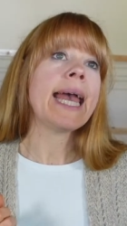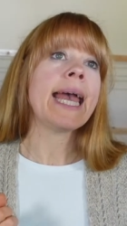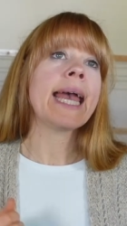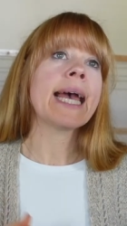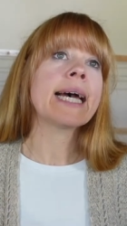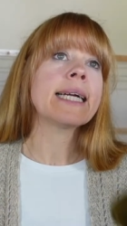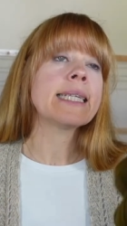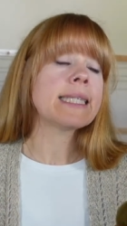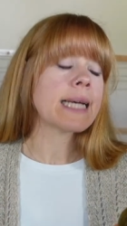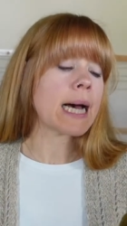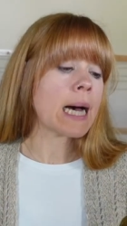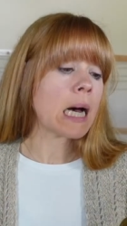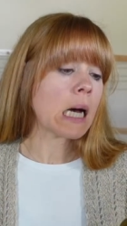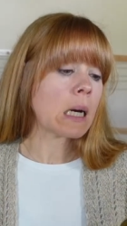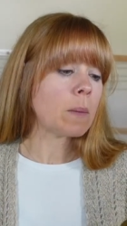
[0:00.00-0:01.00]
And
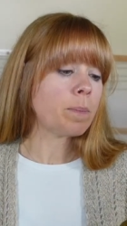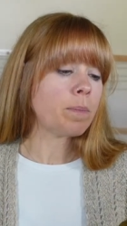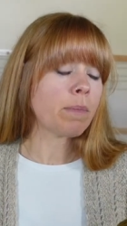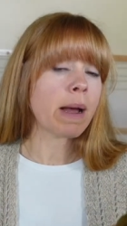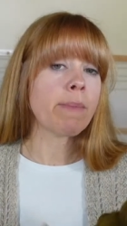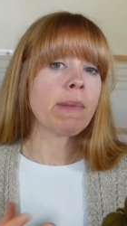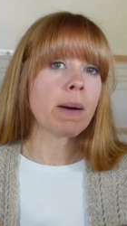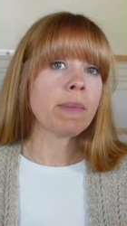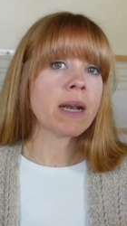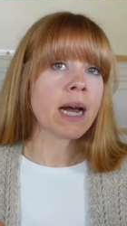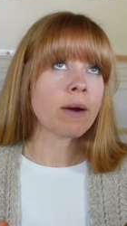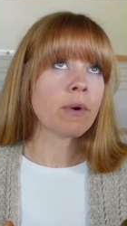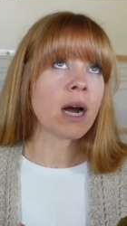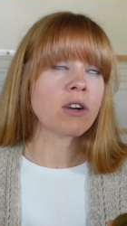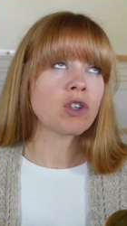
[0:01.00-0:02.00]
um, my mom and
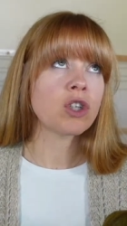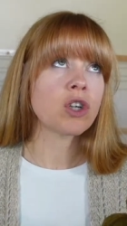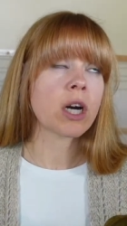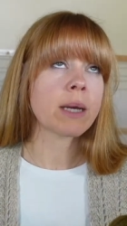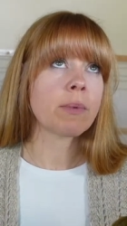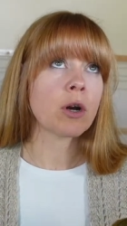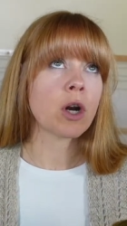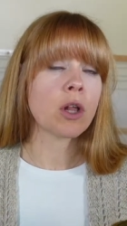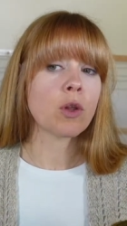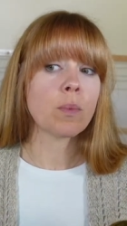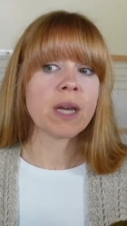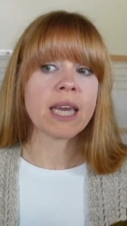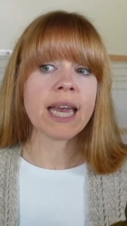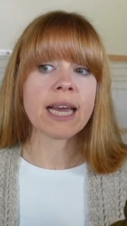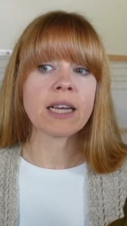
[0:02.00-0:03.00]
I were actually talking about it on the
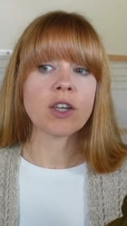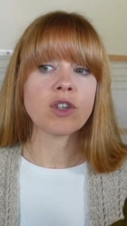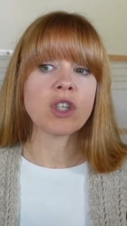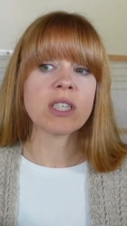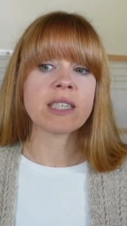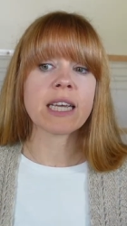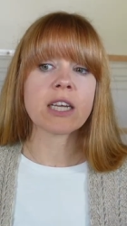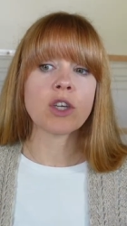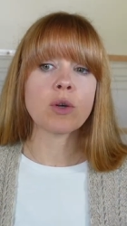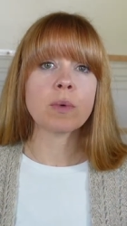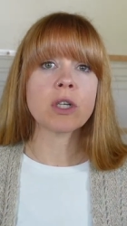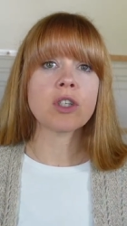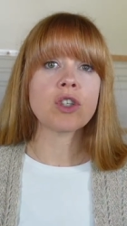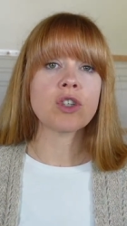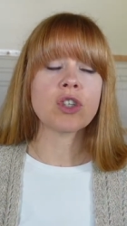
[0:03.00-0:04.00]
weekend because she's like, you
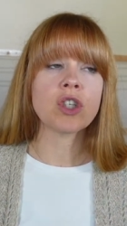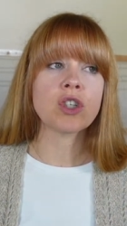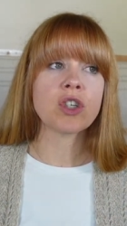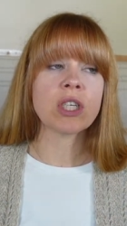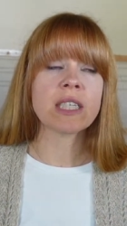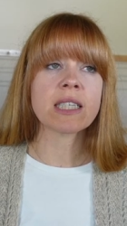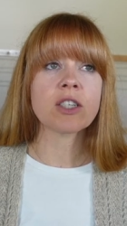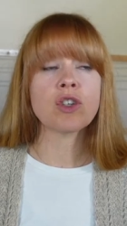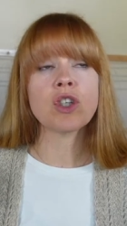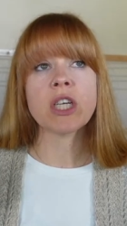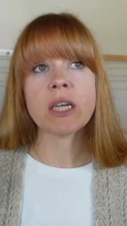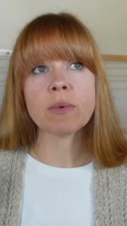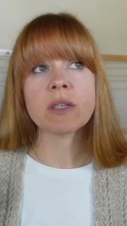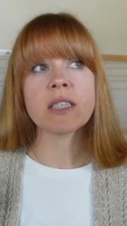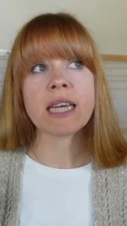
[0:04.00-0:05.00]
would, she's,
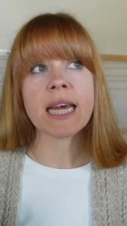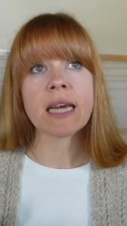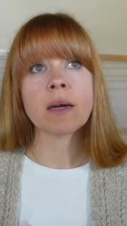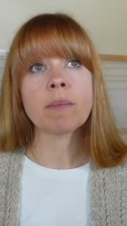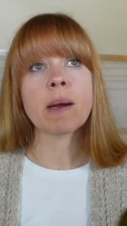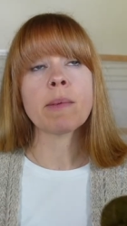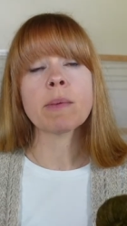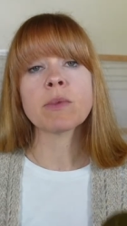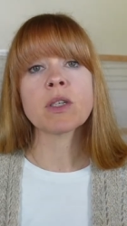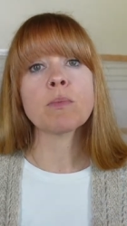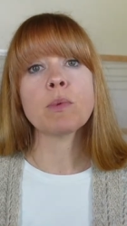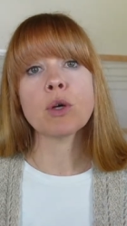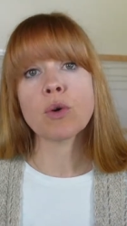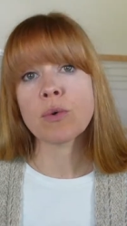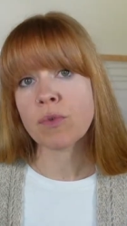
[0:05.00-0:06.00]
she was saying, my mom's a
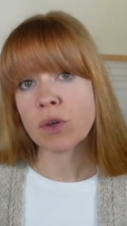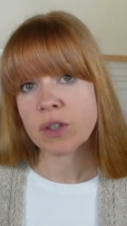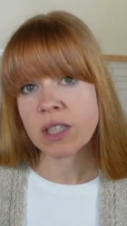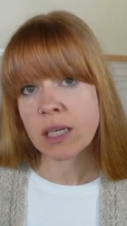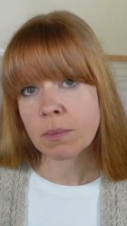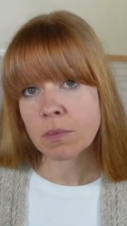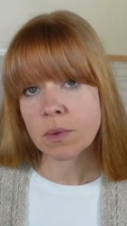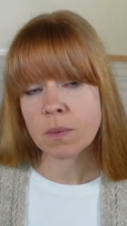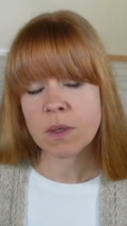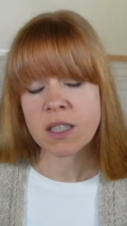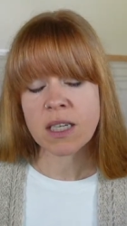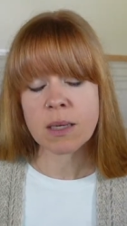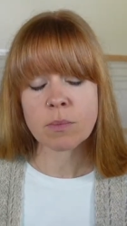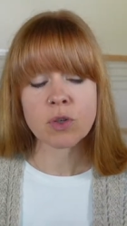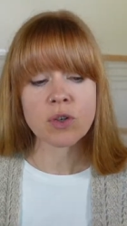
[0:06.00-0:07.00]
beautiful seam,
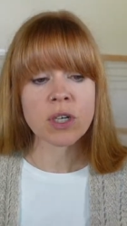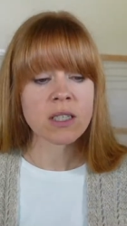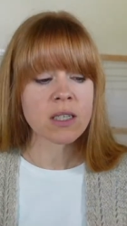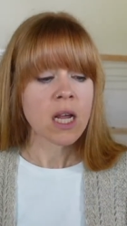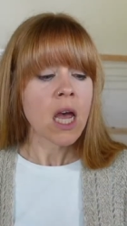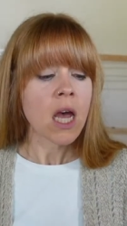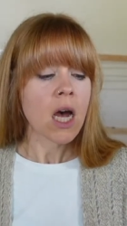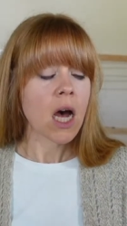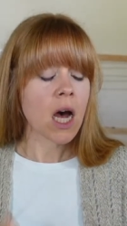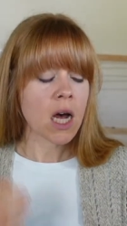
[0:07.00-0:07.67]
seamstress,